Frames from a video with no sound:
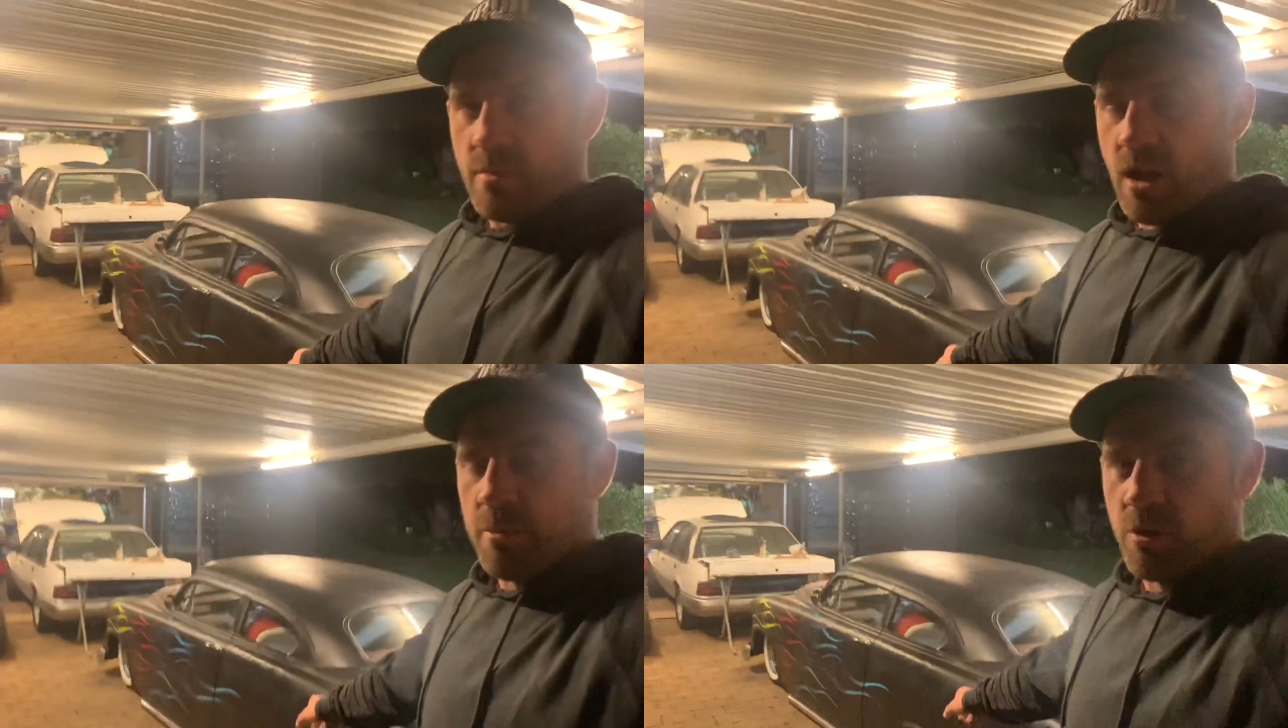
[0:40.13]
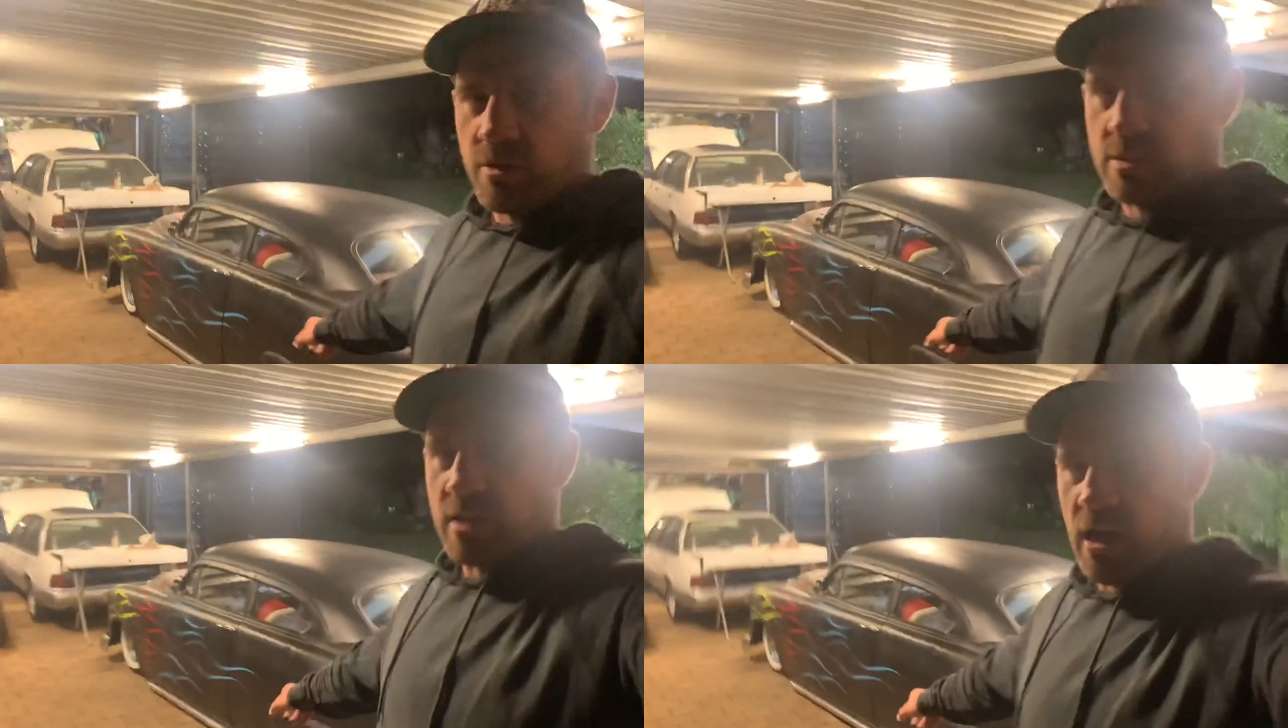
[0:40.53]
I built
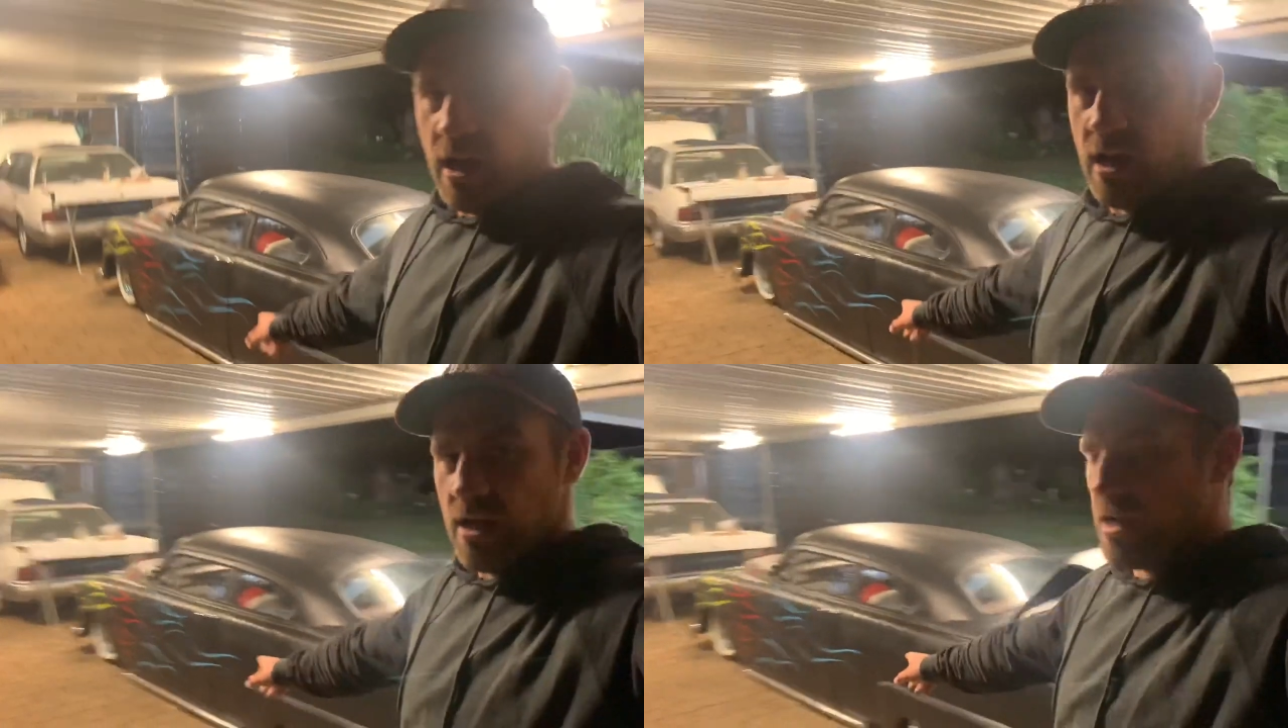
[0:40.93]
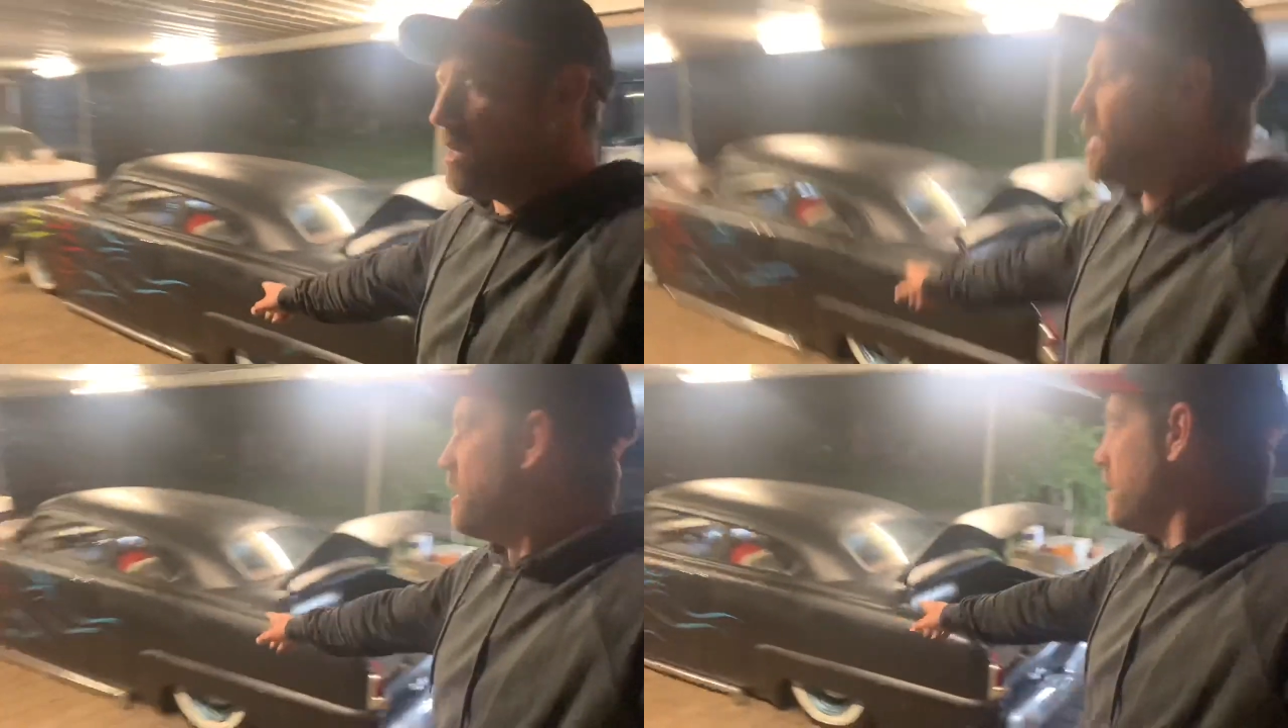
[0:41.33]
this car
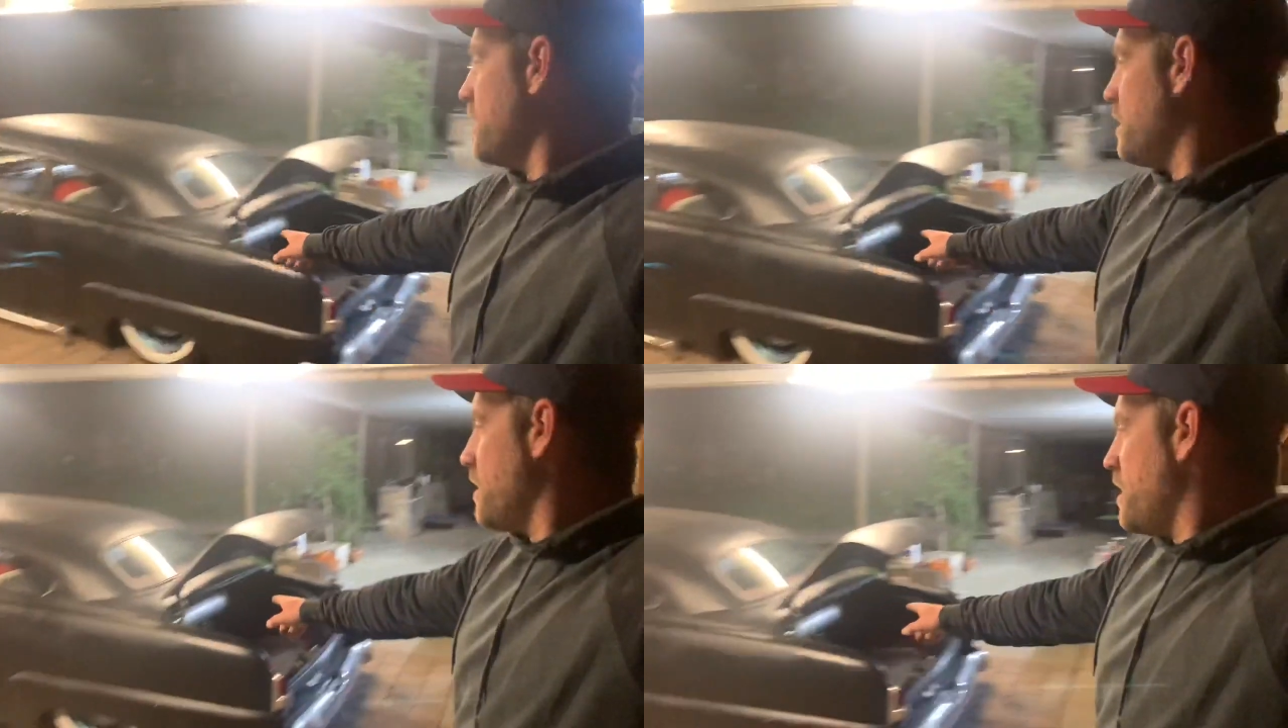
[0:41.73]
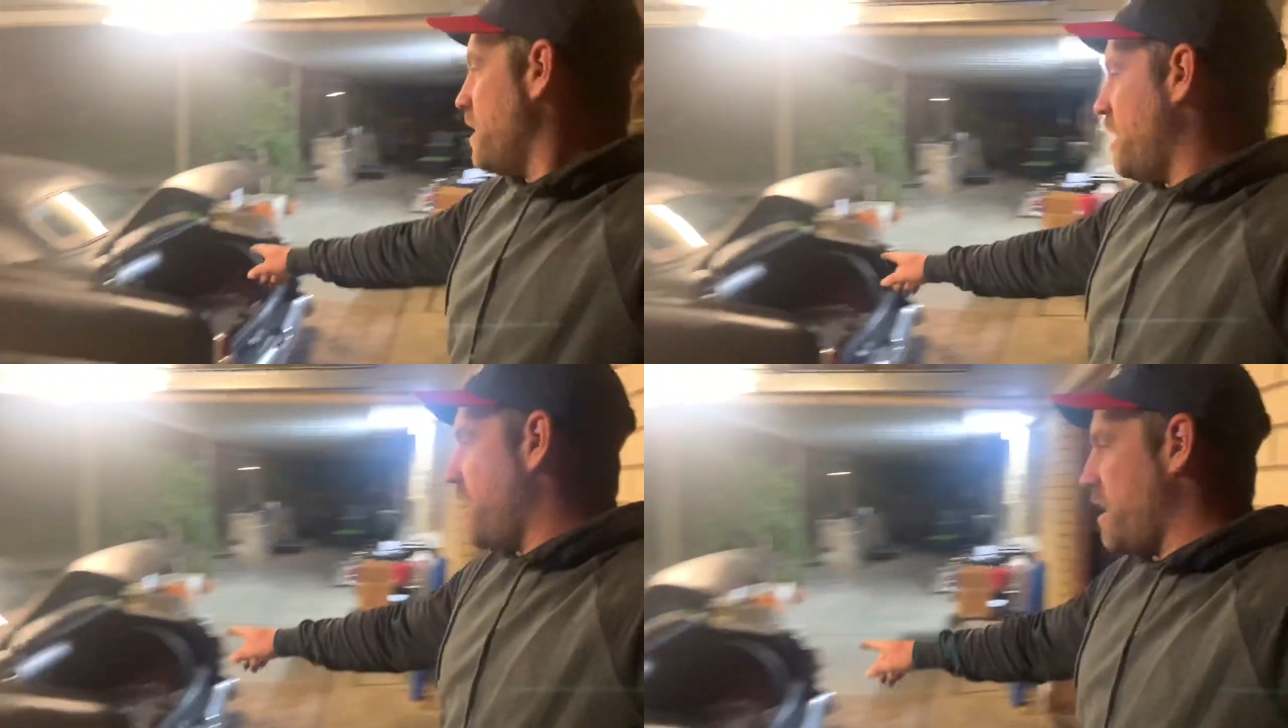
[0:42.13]

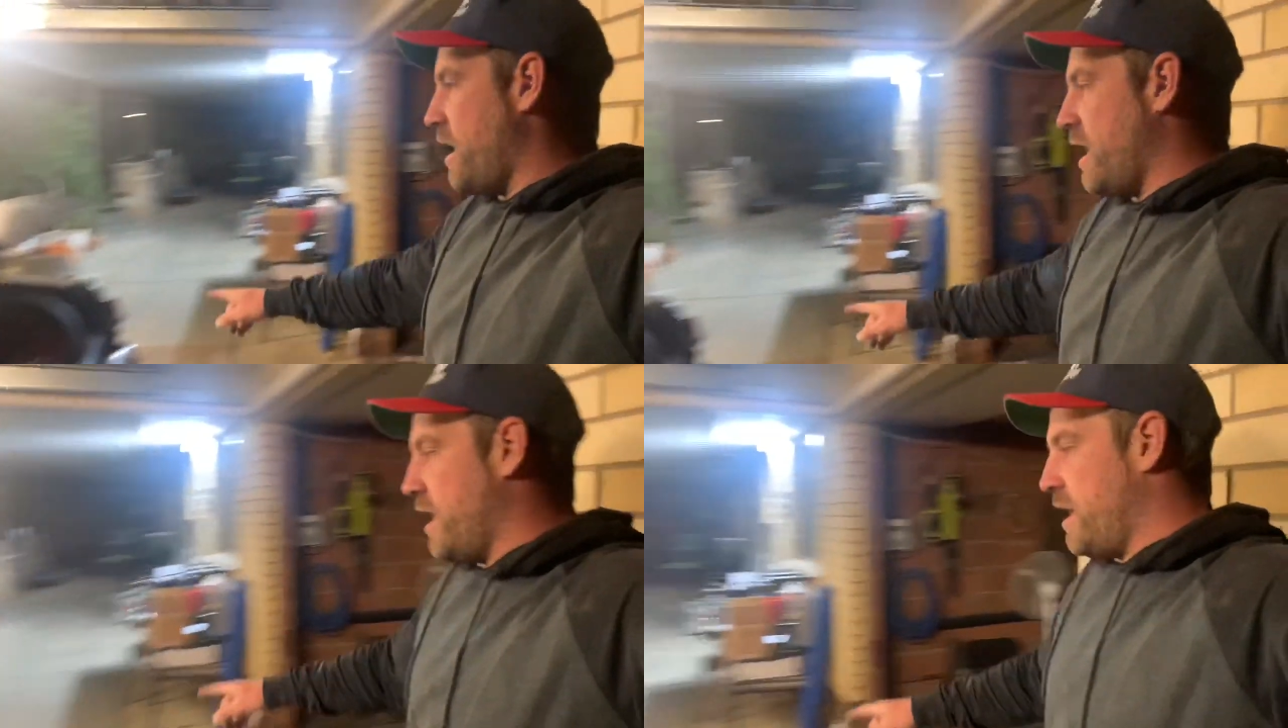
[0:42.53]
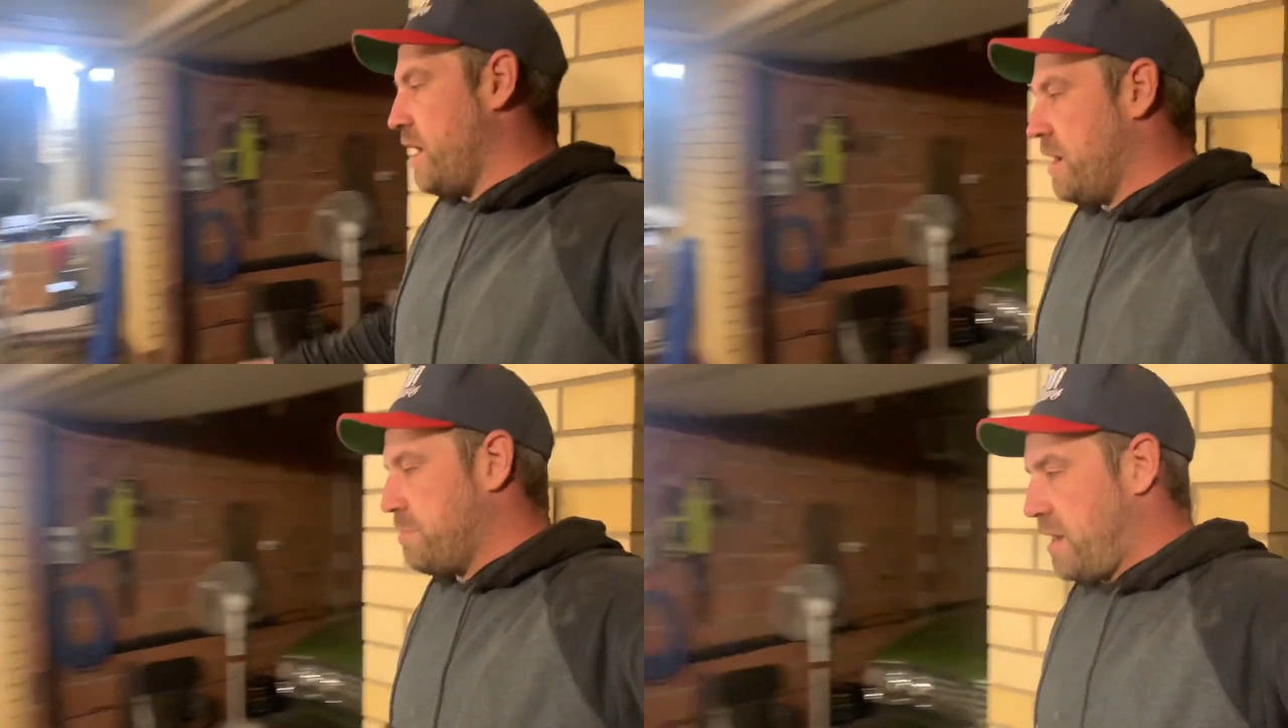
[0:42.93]

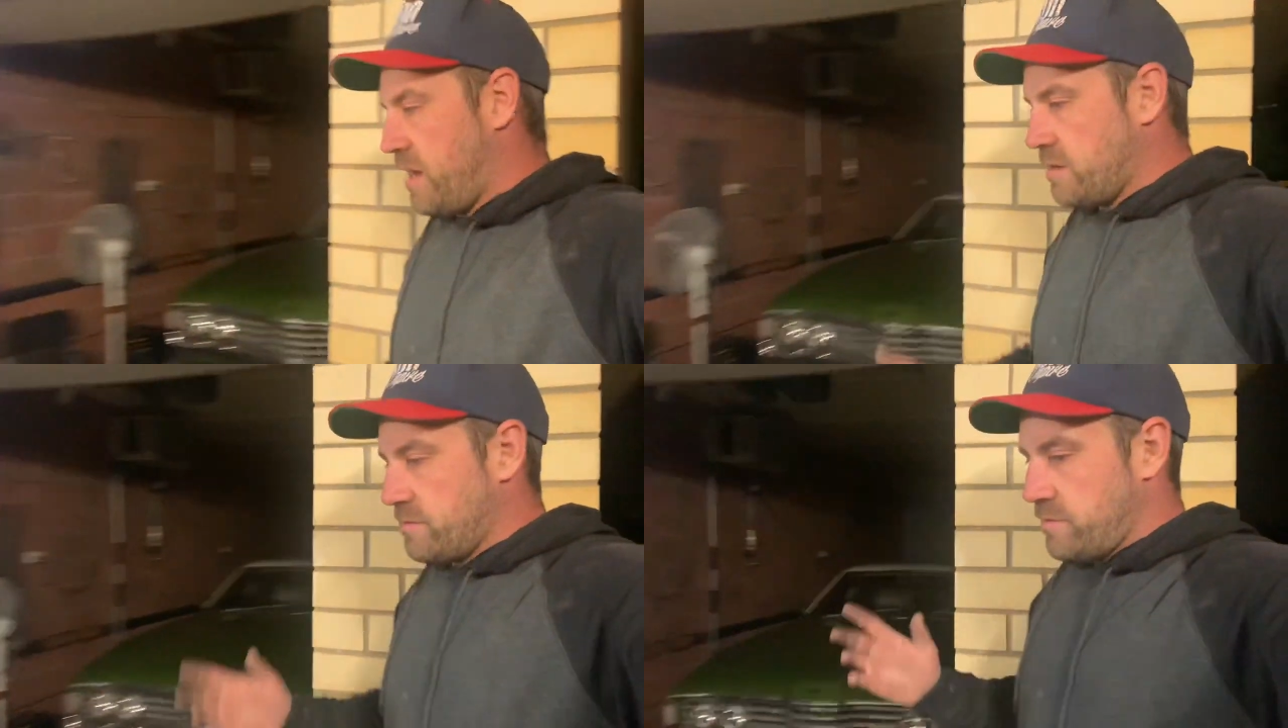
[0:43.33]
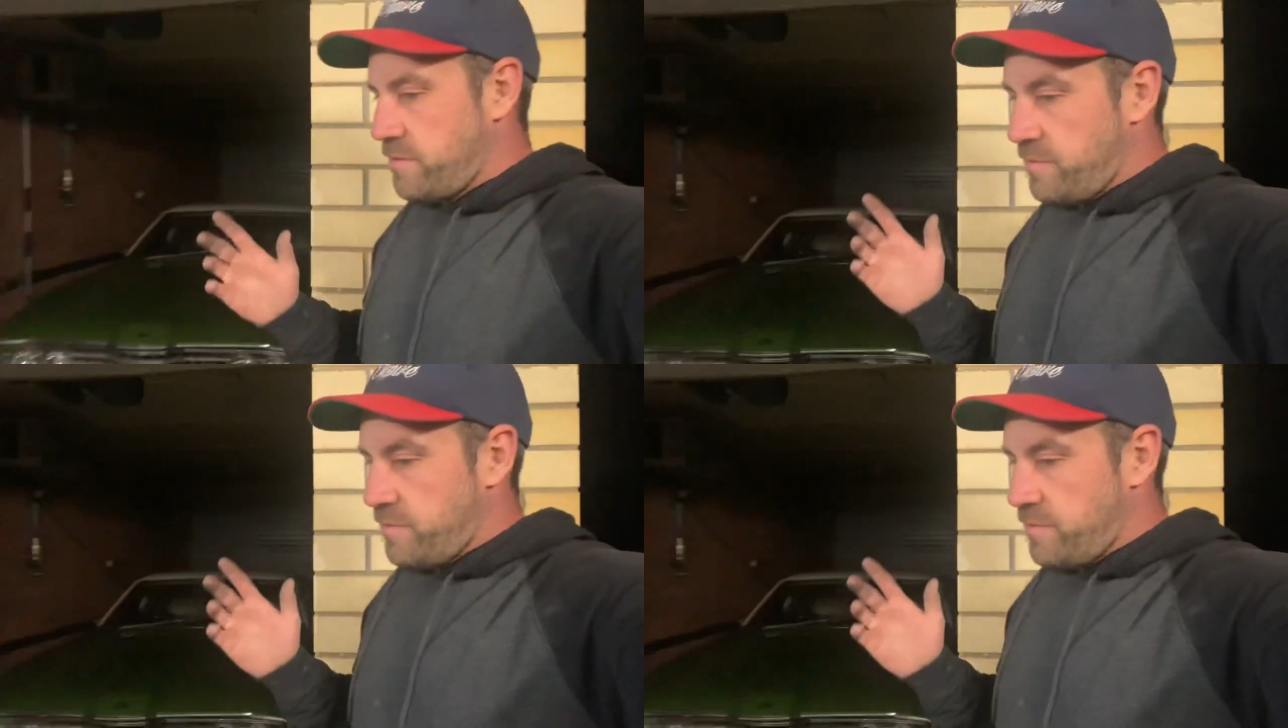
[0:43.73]
about